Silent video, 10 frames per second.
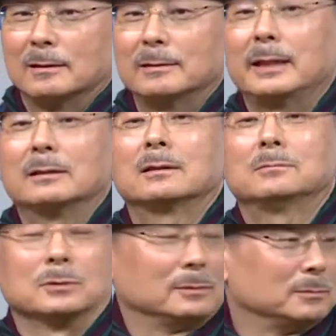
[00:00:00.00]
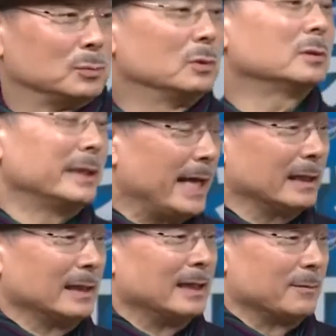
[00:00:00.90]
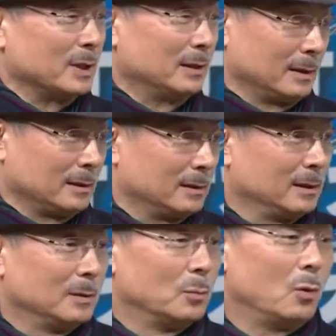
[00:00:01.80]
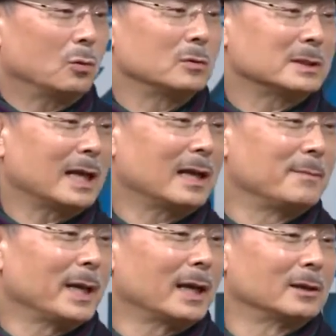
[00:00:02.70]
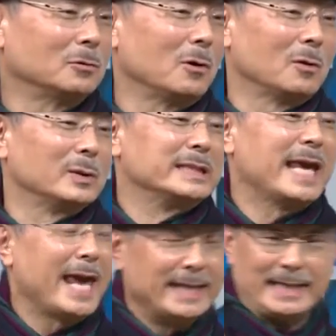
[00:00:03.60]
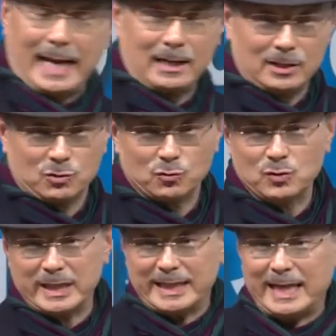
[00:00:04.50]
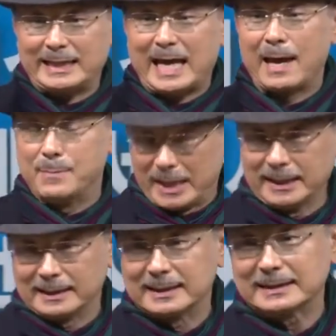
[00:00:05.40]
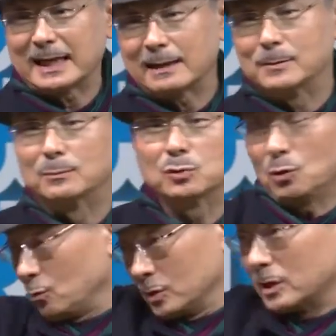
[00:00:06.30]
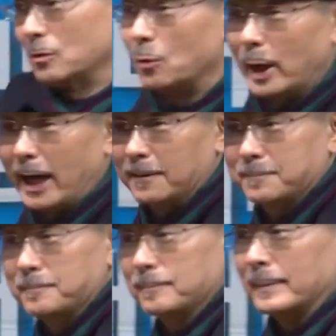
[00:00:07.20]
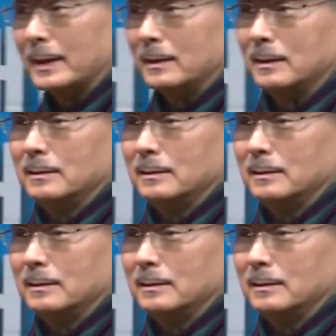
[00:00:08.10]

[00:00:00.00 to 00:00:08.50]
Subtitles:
Instead of thinking like that, you need to be able to tell strangers, because once you do, that's when you'll be successful.